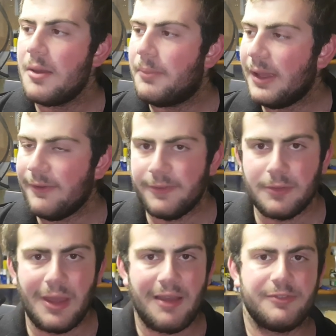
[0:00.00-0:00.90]
But if you
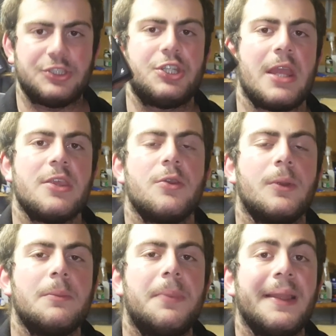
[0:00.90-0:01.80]
have
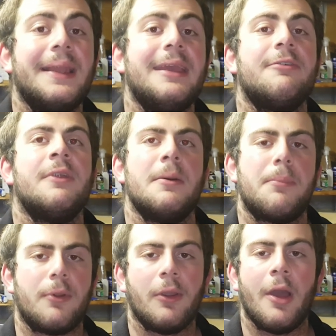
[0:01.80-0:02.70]
genuine belief in a
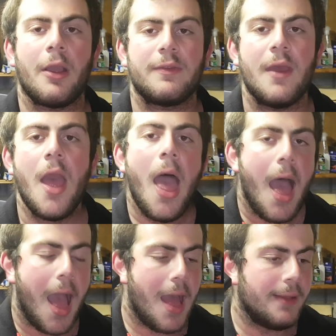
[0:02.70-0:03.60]
product
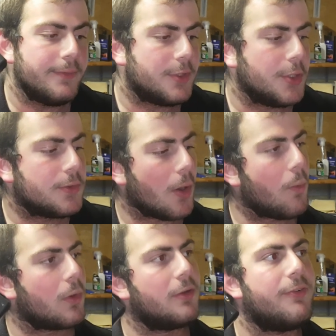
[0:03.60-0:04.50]
and you don't
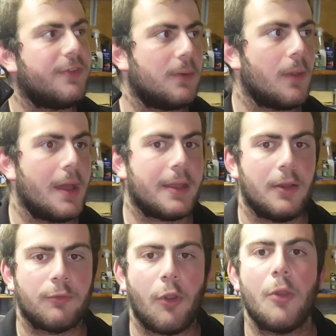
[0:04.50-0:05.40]
want to feel like
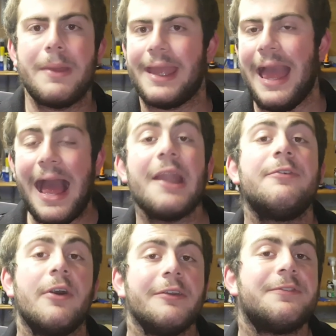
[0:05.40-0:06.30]
a roaming
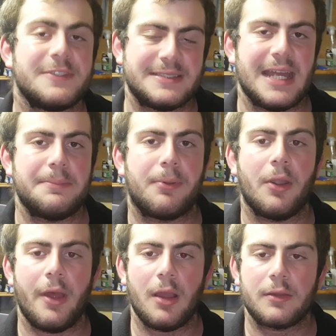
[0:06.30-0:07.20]
advert for said
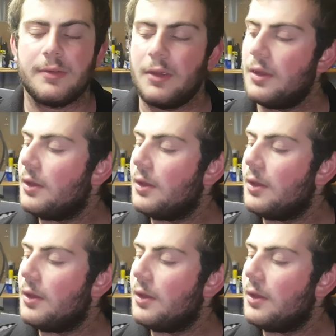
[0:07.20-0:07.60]
product,